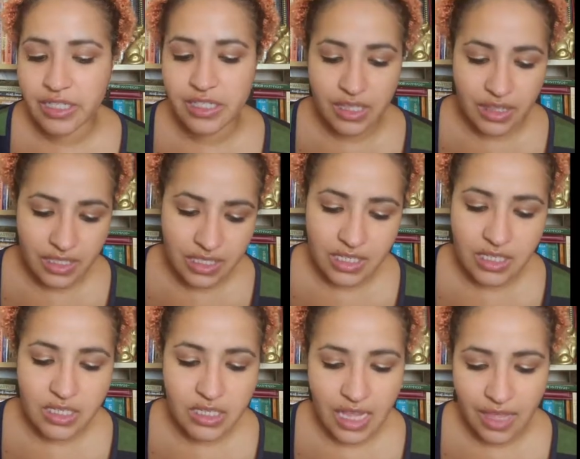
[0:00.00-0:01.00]

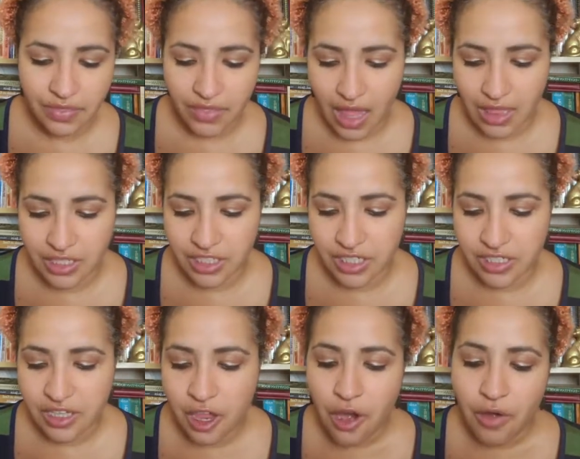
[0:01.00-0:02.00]
syntheses, anthologies
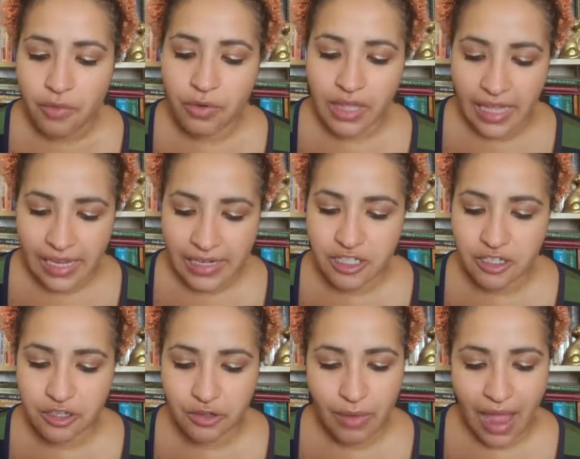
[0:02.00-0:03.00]
related
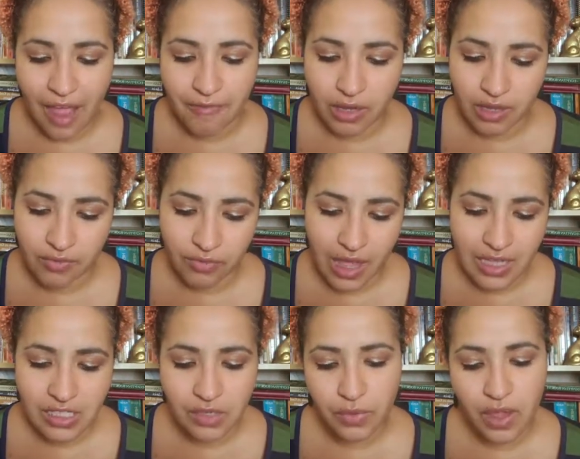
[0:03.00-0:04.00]
to African
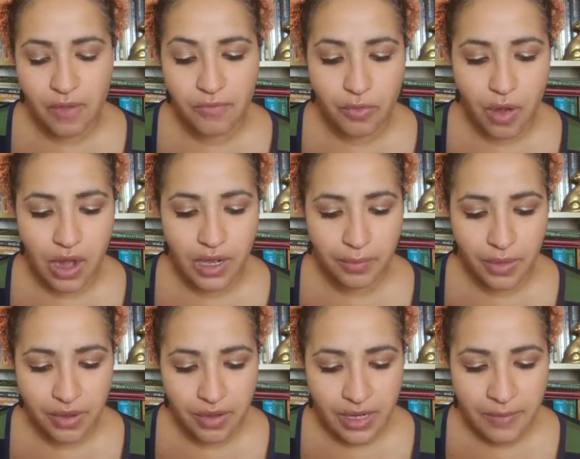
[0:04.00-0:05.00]
philosophy of Pharaonic
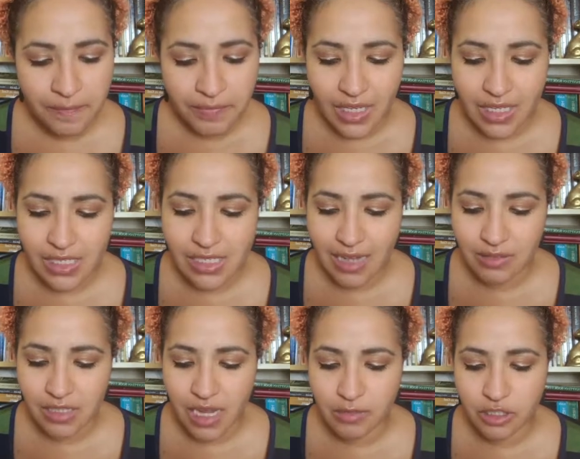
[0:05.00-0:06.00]
period, it is now
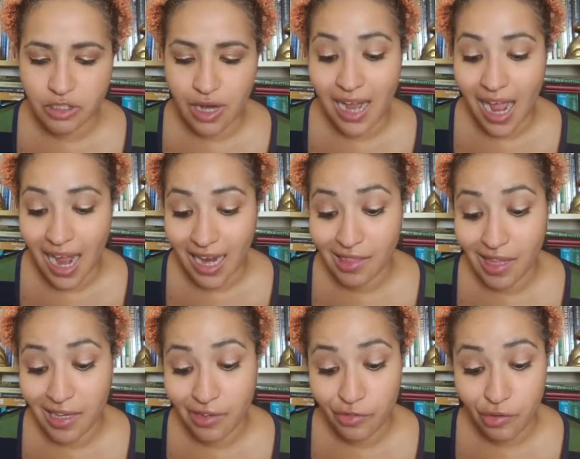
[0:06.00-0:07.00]
time to try to
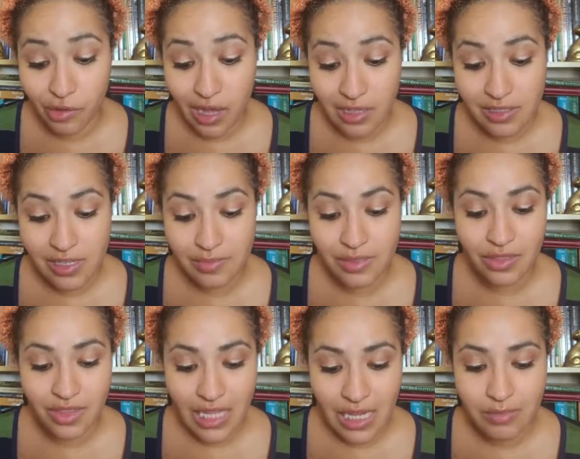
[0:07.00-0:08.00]
highlight a few concepts and
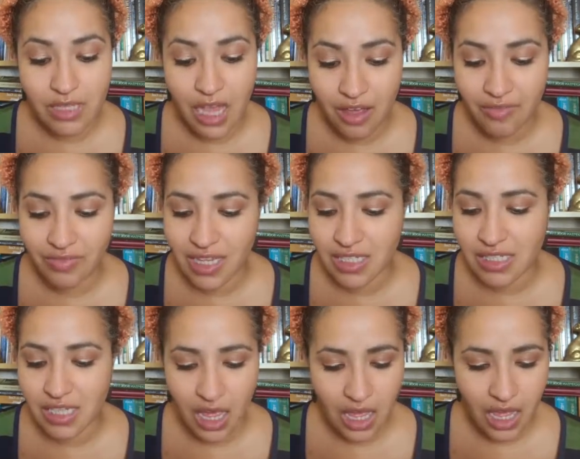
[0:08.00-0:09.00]
themes of this
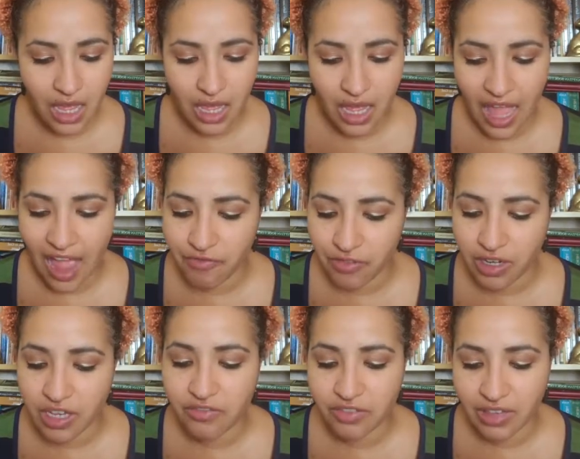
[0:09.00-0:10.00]
uh,
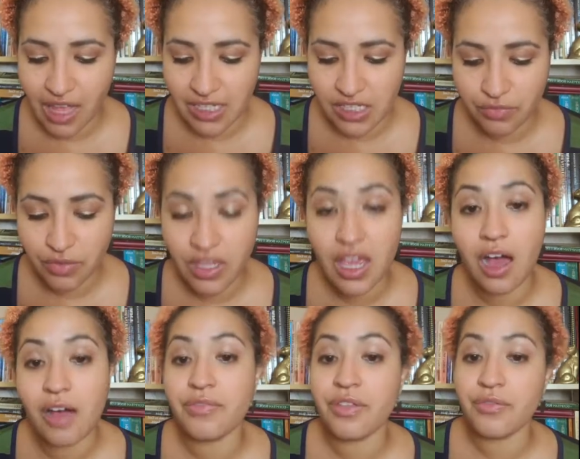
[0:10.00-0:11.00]
African philosophy
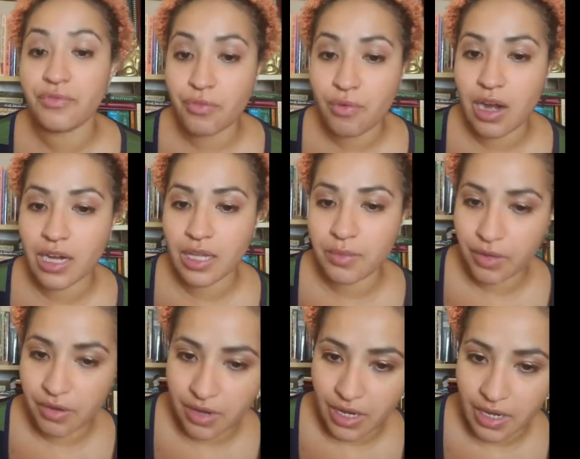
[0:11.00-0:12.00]
of the Pharaonic
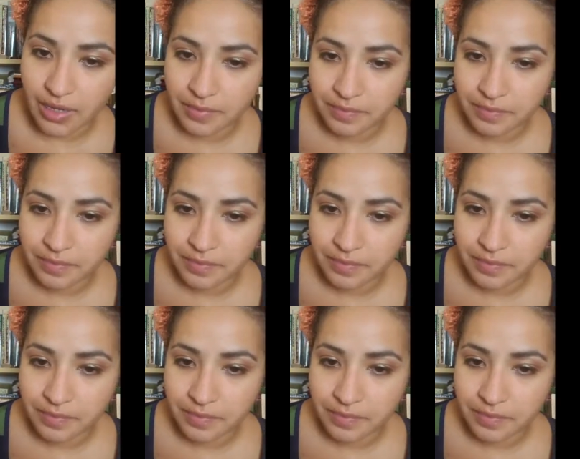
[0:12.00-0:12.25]
period.